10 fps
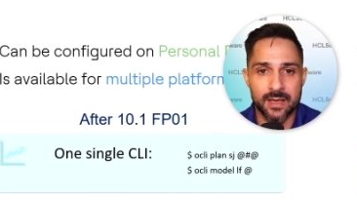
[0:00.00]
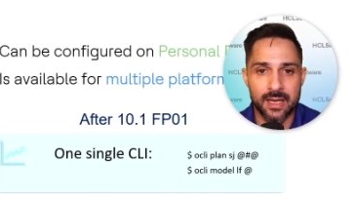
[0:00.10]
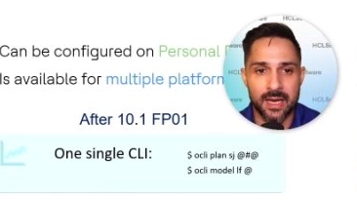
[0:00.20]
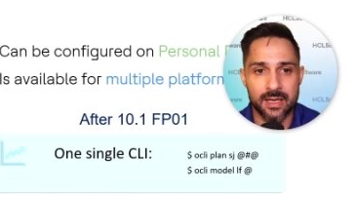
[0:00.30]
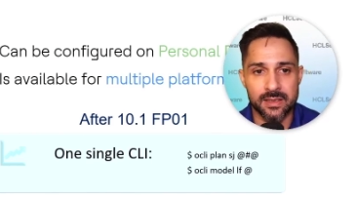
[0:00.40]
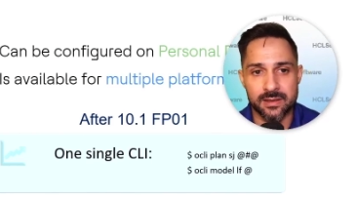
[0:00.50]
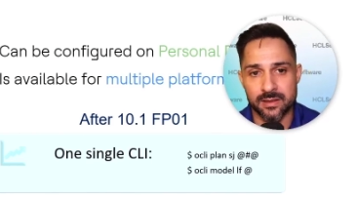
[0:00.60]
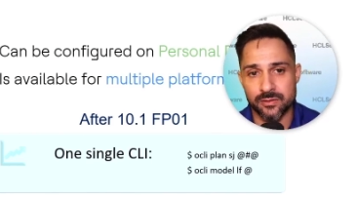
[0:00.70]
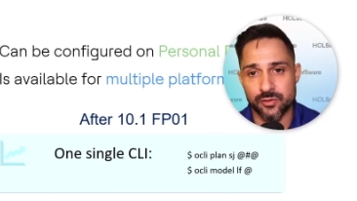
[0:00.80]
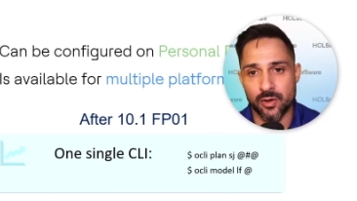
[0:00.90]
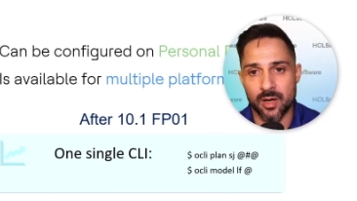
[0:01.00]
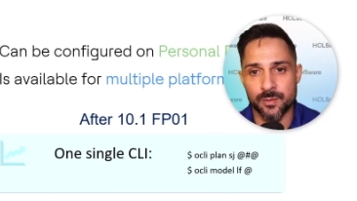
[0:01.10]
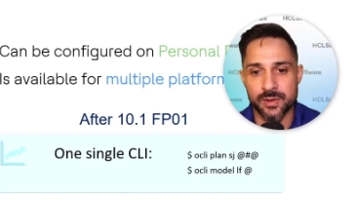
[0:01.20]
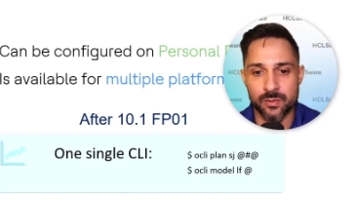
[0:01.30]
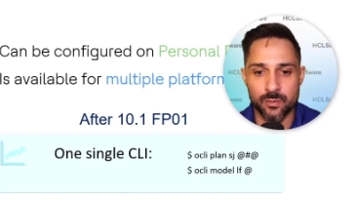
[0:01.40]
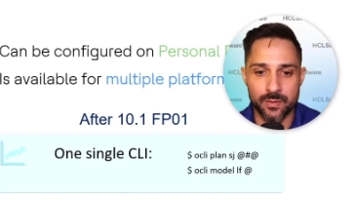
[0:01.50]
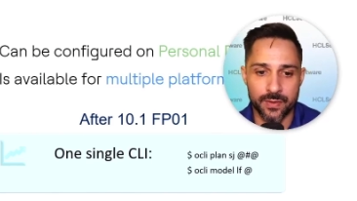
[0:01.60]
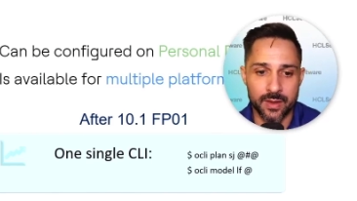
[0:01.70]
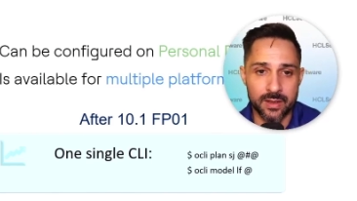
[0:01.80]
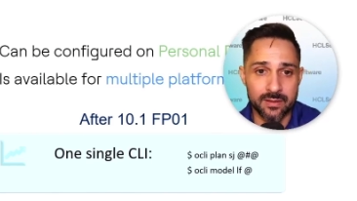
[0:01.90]
edit jobs
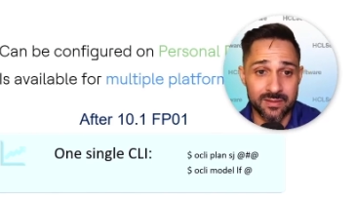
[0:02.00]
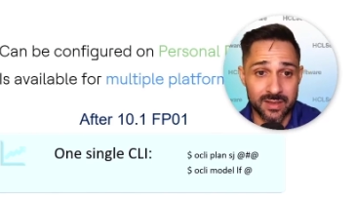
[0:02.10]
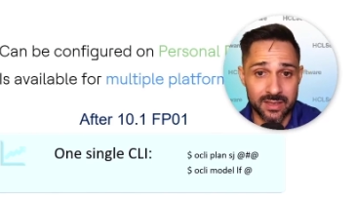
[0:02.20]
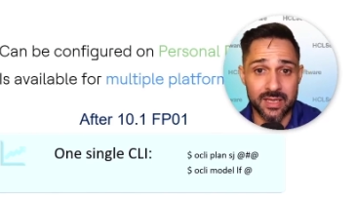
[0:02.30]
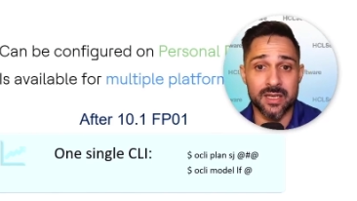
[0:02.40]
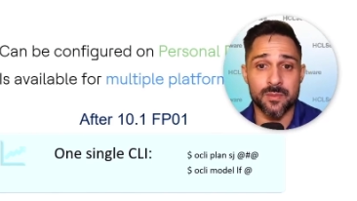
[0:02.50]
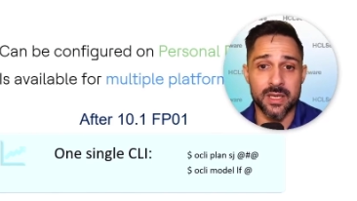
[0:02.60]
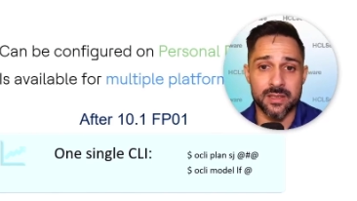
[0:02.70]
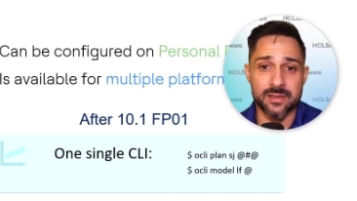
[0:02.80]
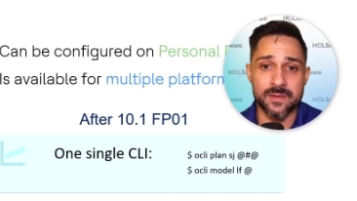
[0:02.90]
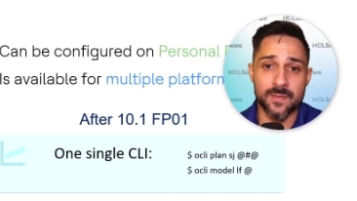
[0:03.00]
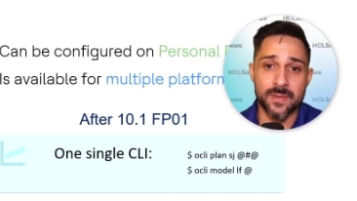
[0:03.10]
within the database.